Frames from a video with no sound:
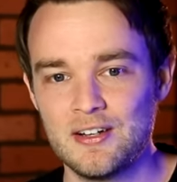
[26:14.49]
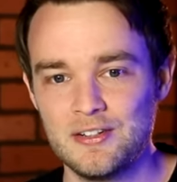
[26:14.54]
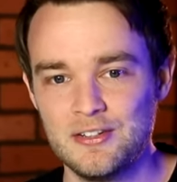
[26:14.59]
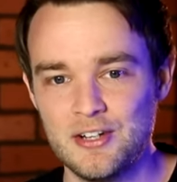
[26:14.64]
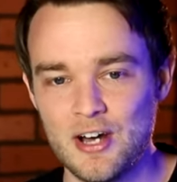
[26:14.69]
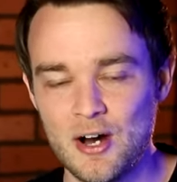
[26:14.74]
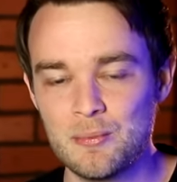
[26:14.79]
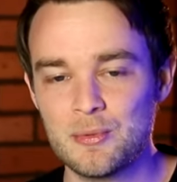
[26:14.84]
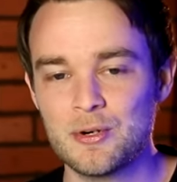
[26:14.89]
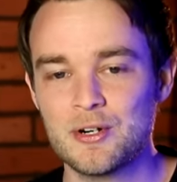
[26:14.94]

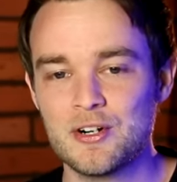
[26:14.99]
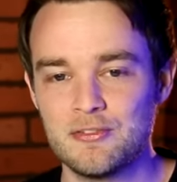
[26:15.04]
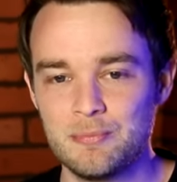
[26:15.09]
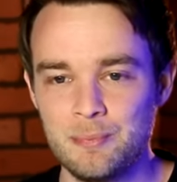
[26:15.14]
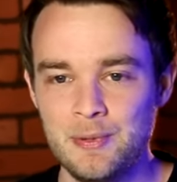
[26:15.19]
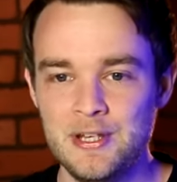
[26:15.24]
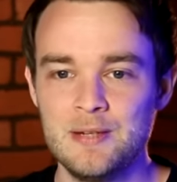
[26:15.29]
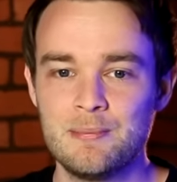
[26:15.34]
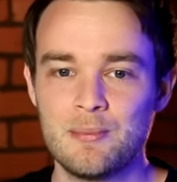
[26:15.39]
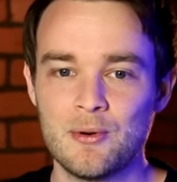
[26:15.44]
number
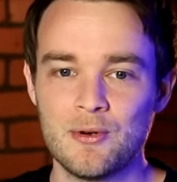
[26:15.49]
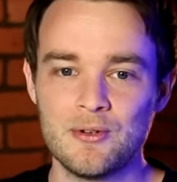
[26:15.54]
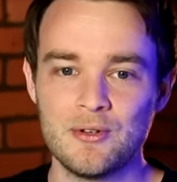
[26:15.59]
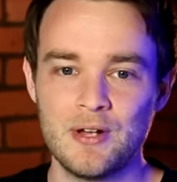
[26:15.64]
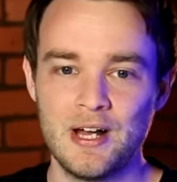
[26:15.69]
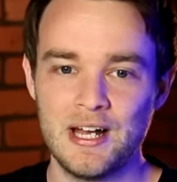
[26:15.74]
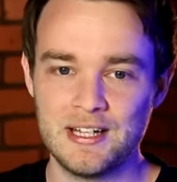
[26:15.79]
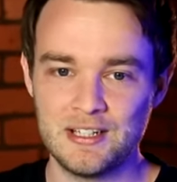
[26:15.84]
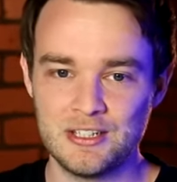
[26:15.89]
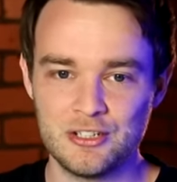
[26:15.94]
of
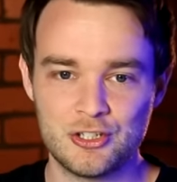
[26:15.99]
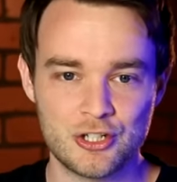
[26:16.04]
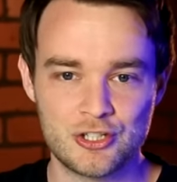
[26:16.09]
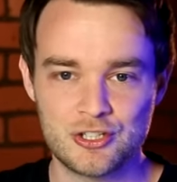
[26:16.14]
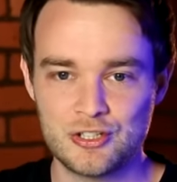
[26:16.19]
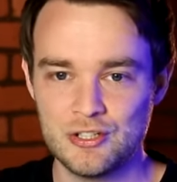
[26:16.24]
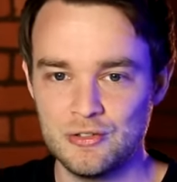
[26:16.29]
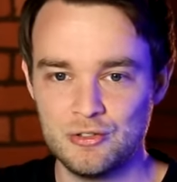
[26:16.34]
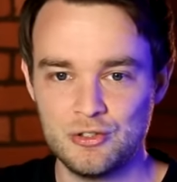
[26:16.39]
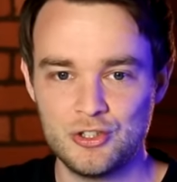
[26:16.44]
people
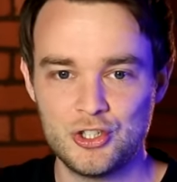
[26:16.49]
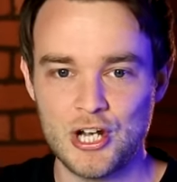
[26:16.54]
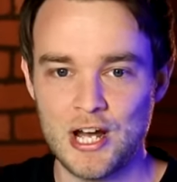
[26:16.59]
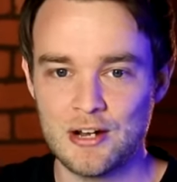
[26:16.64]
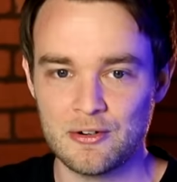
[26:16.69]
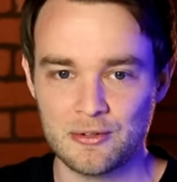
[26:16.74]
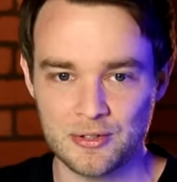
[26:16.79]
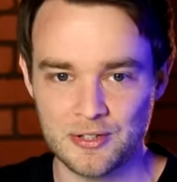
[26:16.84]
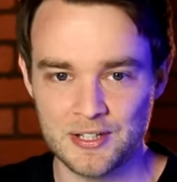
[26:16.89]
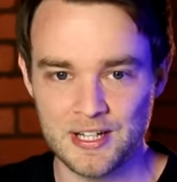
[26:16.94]
just
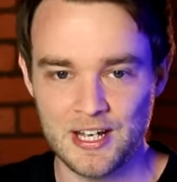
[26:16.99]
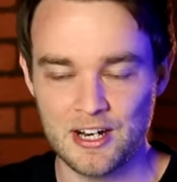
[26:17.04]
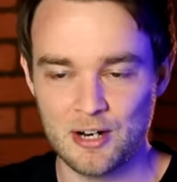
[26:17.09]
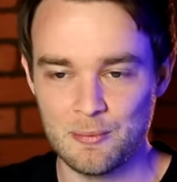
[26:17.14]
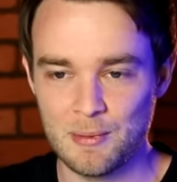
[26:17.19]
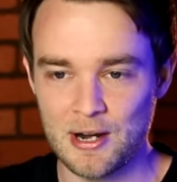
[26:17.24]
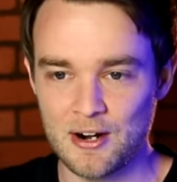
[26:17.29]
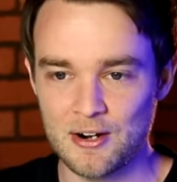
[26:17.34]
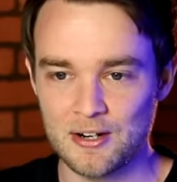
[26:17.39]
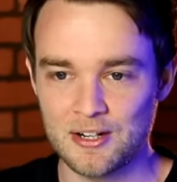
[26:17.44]
generally in
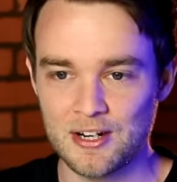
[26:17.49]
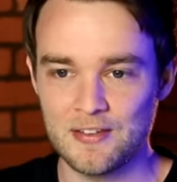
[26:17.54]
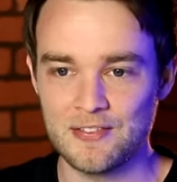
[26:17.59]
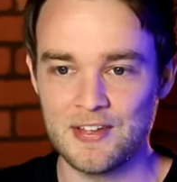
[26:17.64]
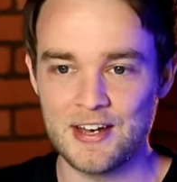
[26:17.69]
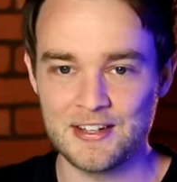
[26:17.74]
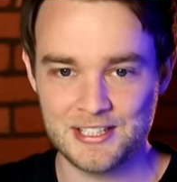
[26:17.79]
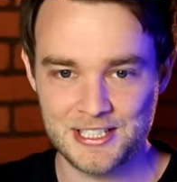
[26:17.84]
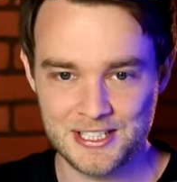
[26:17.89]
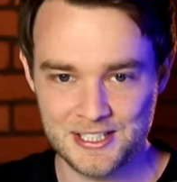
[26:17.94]
America
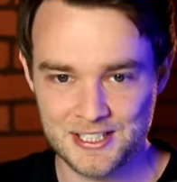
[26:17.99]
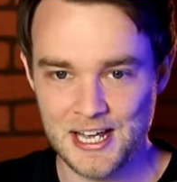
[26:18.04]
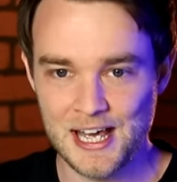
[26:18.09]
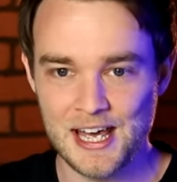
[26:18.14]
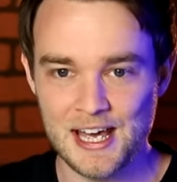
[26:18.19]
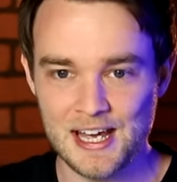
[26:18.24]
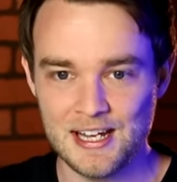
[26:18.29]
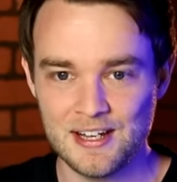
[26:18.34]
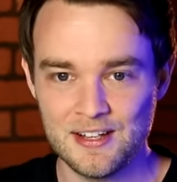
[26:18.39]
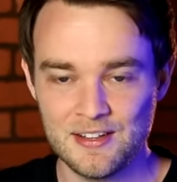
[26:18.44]
that
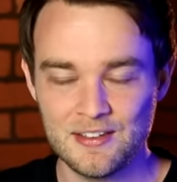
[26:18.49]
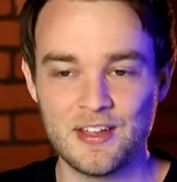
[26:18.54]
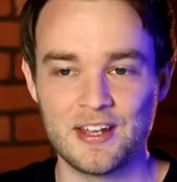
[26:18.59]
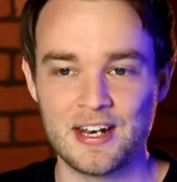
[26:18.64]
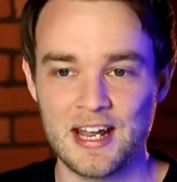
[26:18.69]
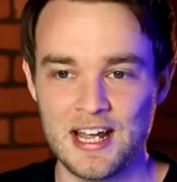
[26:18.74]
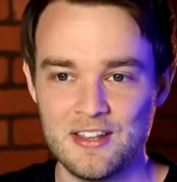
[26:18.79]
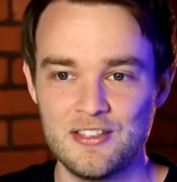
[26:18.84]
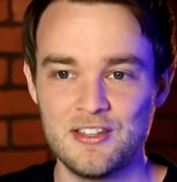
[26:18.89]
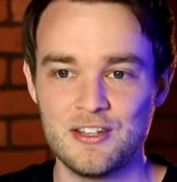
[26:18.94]
say
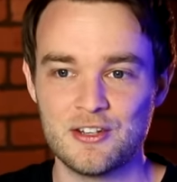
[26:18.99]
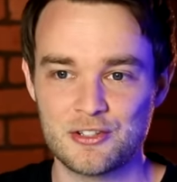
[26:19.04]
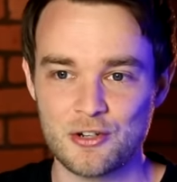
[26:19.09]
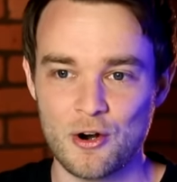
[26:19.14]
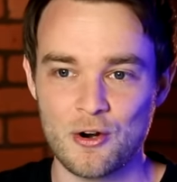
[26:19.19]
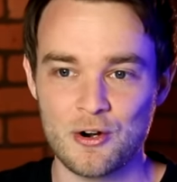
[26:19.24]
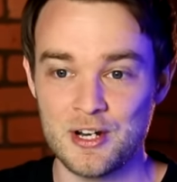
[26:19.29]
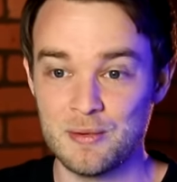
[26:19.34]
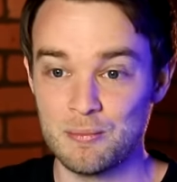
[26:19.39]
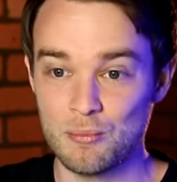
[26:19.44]
that atheists
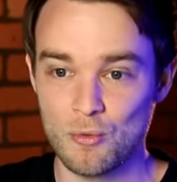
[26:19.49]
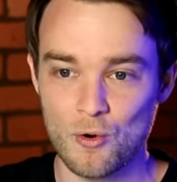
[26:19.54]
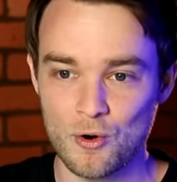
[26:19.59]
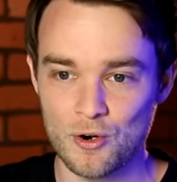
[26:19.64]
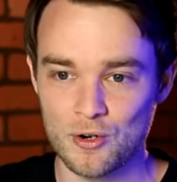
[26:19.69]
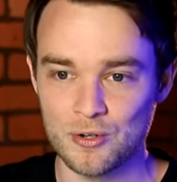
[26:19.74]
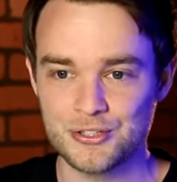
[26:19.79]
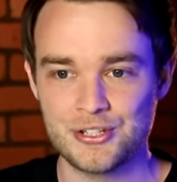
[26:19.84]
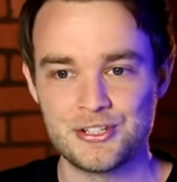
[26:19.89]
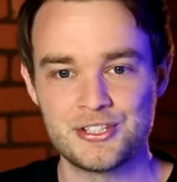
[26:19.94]
are
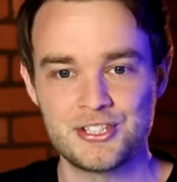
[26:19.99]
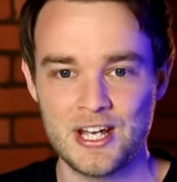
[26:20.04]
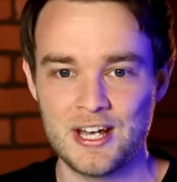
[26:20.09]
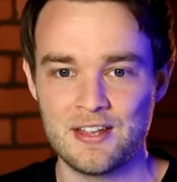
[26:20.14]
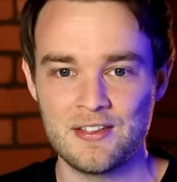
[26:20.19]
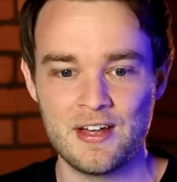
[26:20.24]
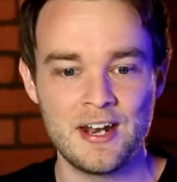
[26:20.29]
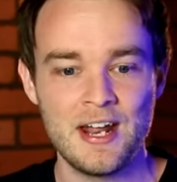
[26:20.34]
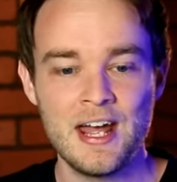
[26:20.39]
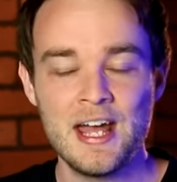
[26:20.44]
immoral to
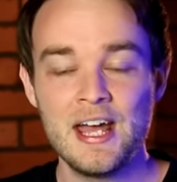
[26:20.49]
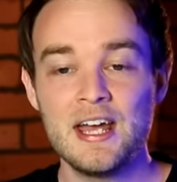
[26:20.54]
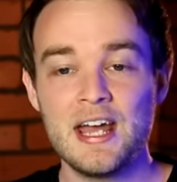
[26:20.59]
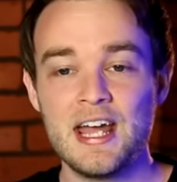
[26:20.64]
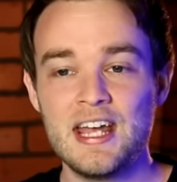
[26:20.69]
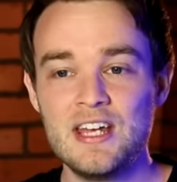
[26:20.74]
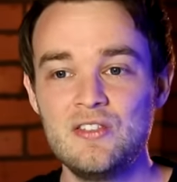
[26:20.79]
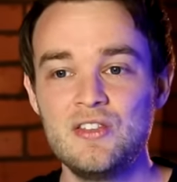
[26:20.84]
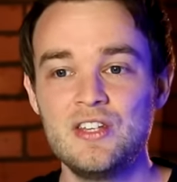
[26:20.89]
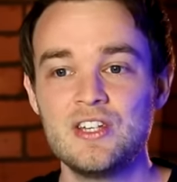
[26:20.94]
say that
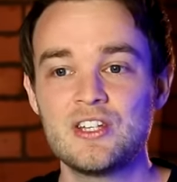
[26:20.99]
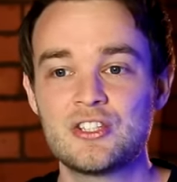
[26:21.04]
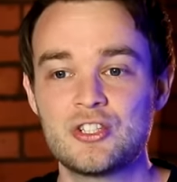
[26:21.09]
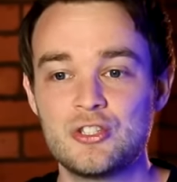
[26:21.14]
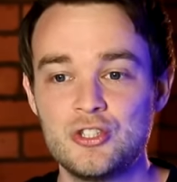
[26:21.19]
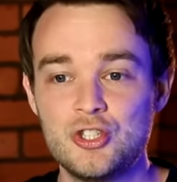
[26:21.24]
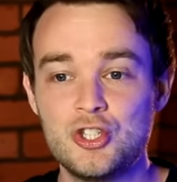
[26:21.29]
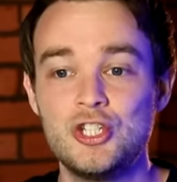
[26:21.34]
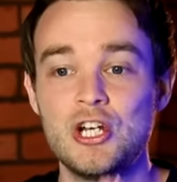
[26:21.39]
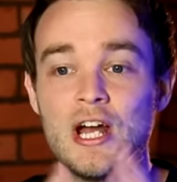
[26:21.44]

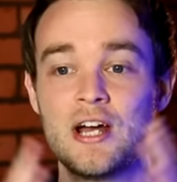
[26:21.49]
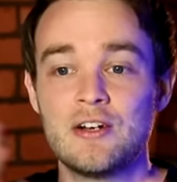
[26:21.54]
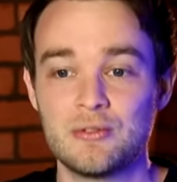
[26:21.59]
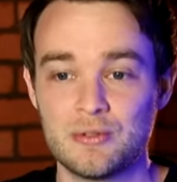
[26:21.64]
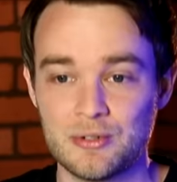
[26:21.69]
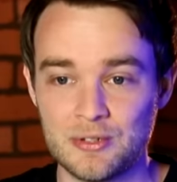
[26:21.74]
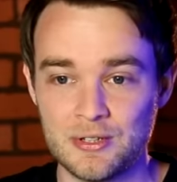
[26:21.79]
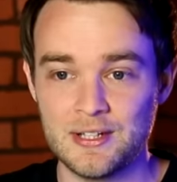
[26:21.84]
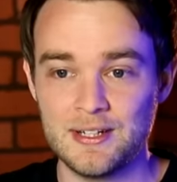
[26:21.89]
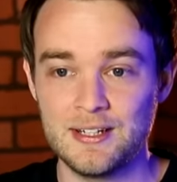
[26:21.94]
atheists
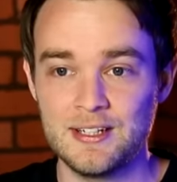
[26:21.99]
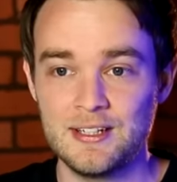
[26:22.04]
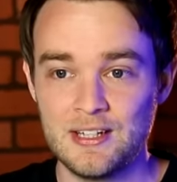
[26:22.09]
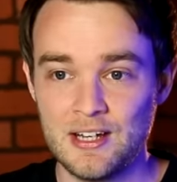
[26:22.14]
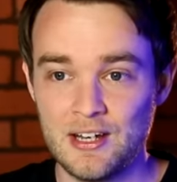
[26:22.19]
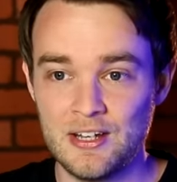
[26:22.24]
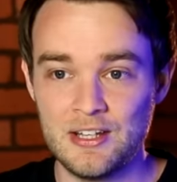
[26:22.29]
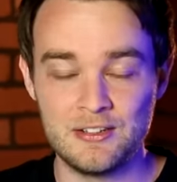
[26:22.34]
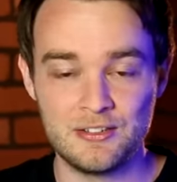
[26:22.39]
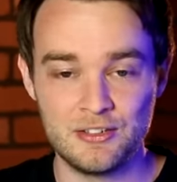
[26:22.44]
generally
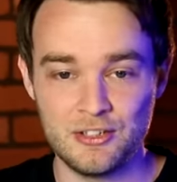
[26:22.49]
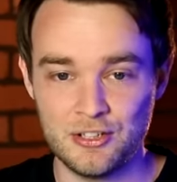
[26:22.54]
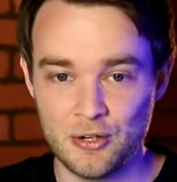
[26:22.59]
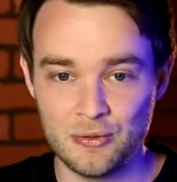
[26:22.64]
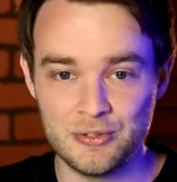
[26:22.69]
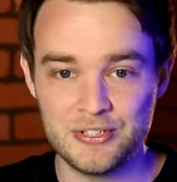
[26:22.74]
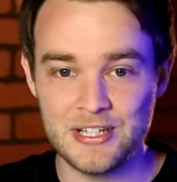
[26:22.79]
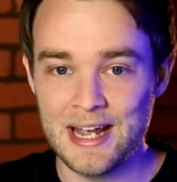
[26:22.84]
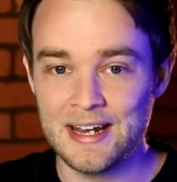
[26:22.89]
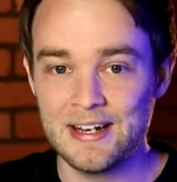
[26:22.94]
in you
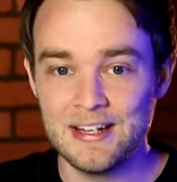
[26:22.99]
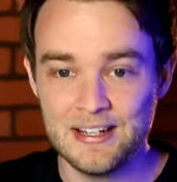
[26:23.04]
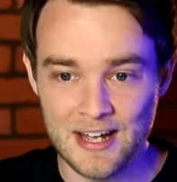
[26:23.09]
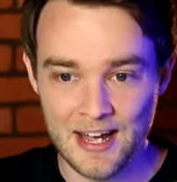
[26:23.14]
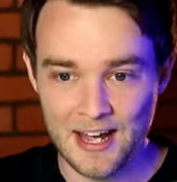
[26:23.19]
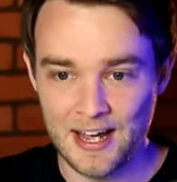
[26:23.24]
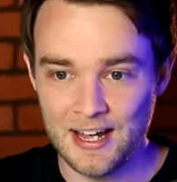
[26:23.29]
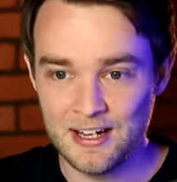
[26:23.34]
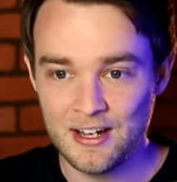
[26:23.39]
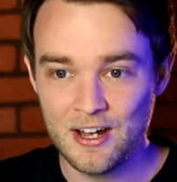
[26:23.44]
know day to
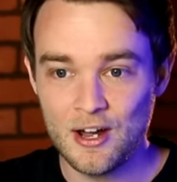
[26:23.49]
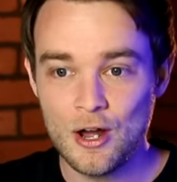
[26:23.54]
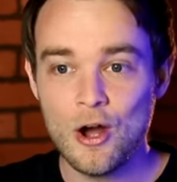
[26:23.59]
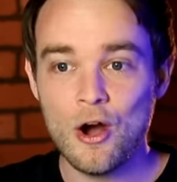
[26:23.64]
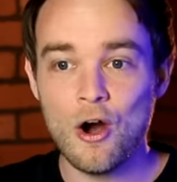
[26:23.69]
day